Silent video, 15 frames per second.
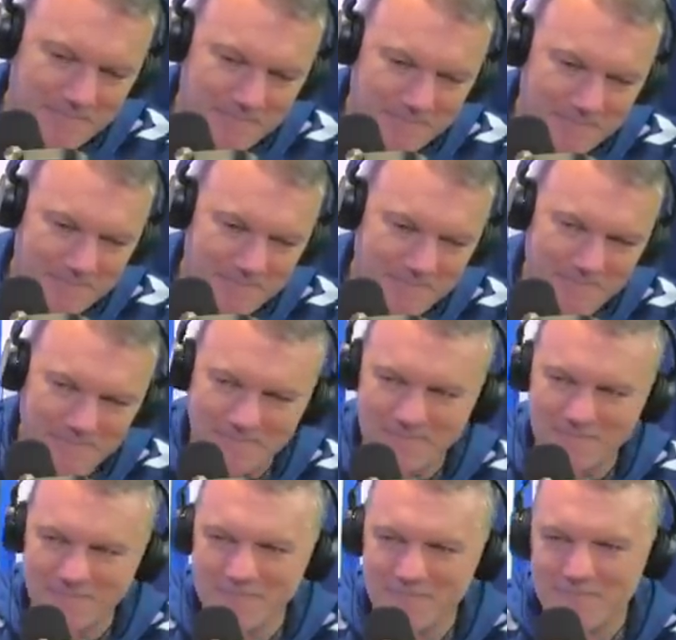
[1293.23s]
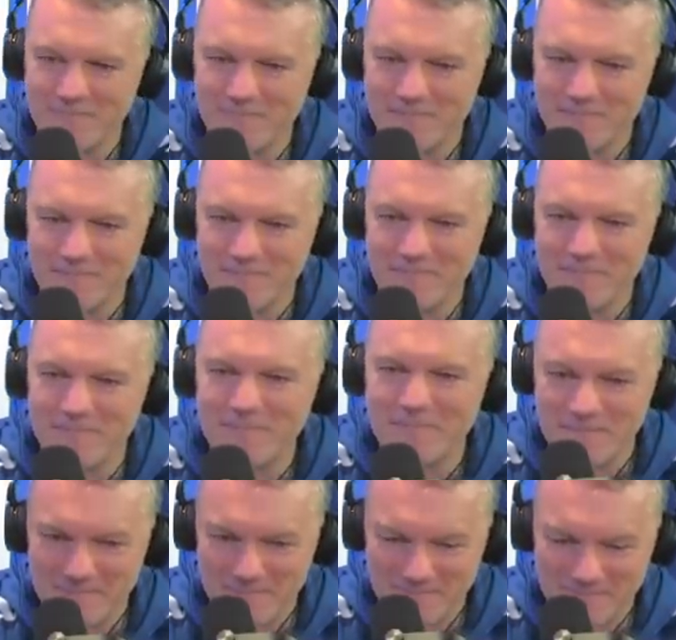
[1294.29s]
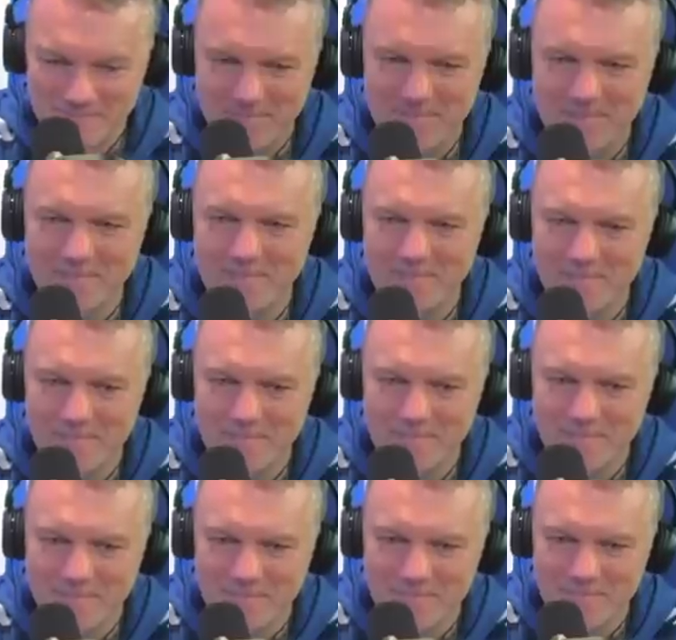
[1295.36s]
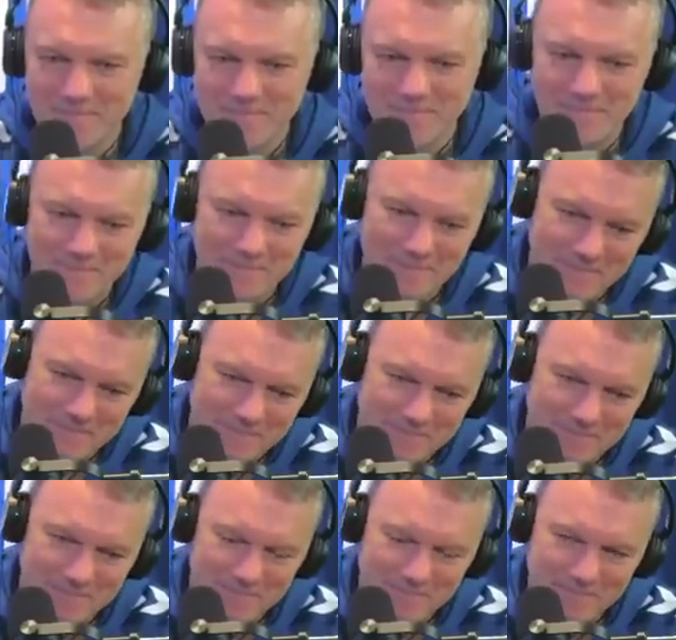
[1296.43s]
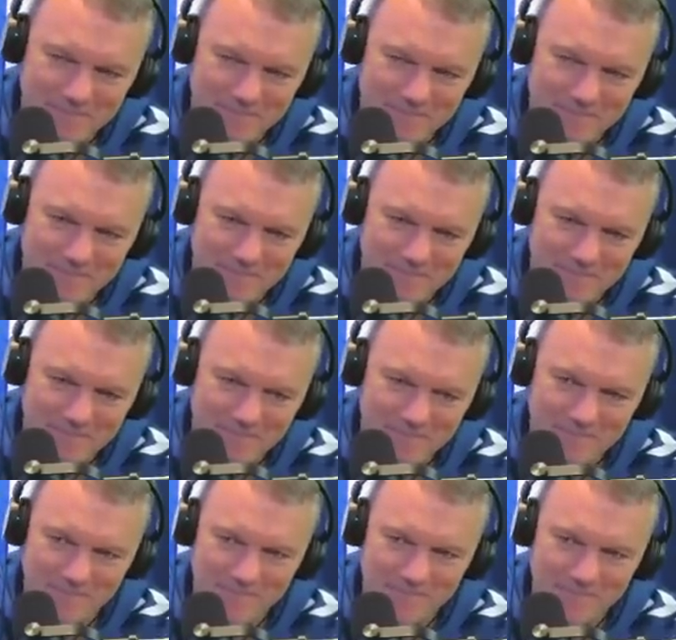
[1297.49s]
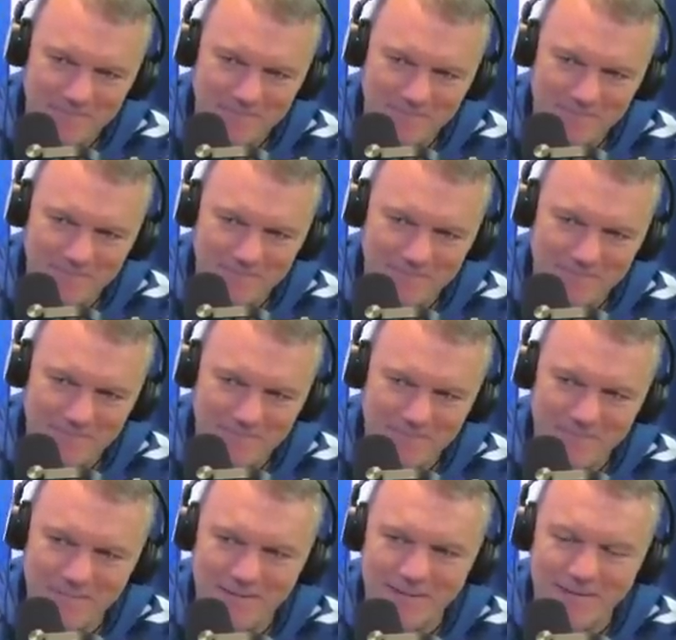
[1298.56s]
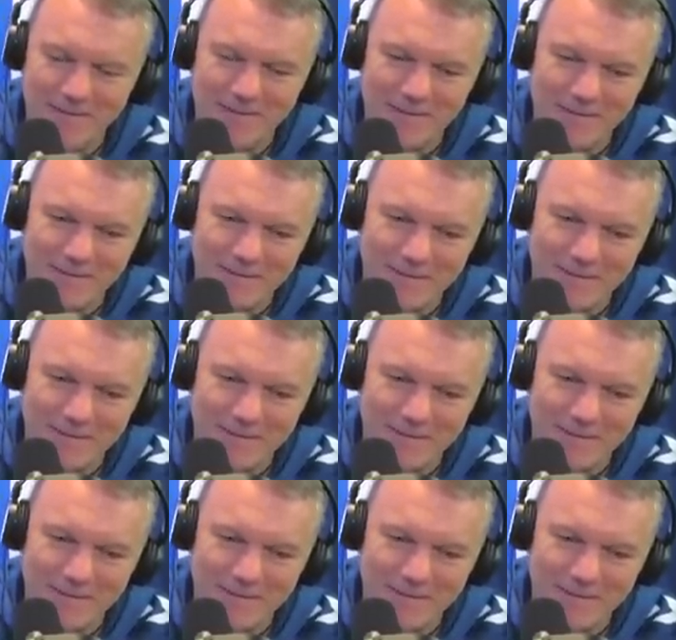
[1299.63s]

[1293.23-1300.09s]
No words are spoken by the person on screen.